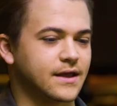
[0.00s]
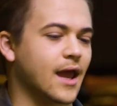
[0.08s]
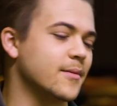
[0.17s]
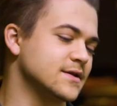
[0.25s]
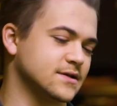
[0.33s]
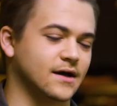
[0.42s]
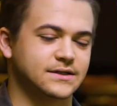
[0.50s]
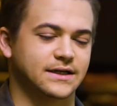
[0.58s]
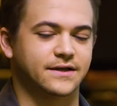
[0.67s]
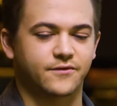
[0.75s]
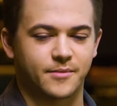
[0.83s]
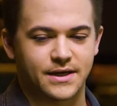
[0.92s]
gave me his contact
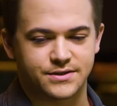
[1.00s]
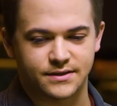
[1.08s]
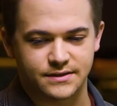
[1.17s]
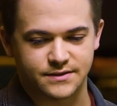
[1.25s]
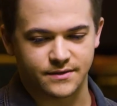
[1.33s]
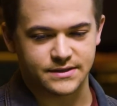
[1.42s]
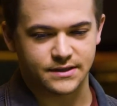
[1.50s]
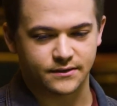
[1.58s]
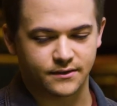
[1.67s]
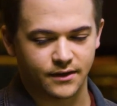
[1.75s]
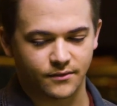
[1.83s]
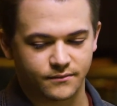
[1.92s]
information. And so he said,
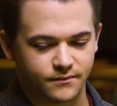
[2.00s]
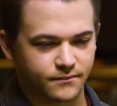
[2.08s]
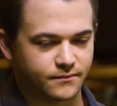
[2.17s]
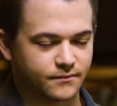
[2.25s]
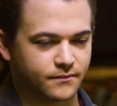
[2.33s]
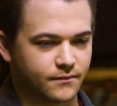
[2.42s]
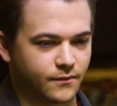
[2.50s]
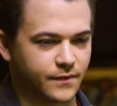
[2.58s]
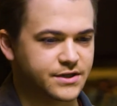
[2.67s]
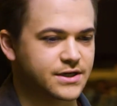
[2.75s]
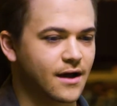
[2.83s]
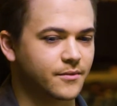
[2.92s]
you know,
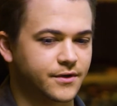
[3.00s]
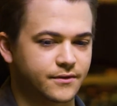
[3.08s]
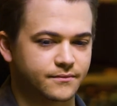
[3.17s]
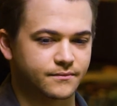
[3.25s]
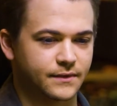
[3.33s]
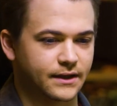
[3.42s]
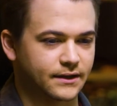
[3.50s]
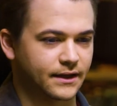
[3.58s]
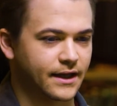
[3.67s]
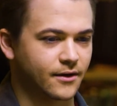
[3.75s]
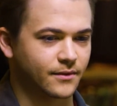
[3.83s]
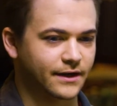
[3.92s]
reach out when you're in LA
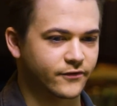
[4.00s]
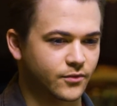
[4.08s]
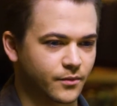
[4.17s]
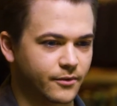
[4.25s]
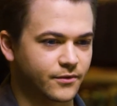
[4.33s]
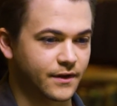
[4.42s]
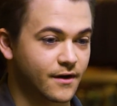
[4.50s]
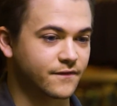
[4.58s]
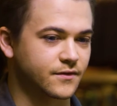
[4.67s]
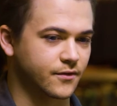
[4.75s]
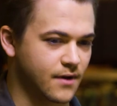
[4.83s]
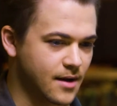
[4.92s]
or whatever. And we were there for
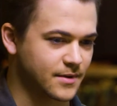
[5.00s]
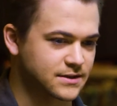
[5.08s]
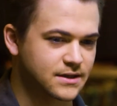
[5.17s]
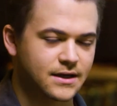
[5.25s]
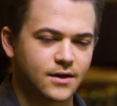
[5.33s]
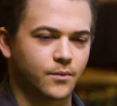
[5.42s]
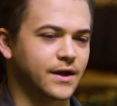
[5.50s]
the Grammys. We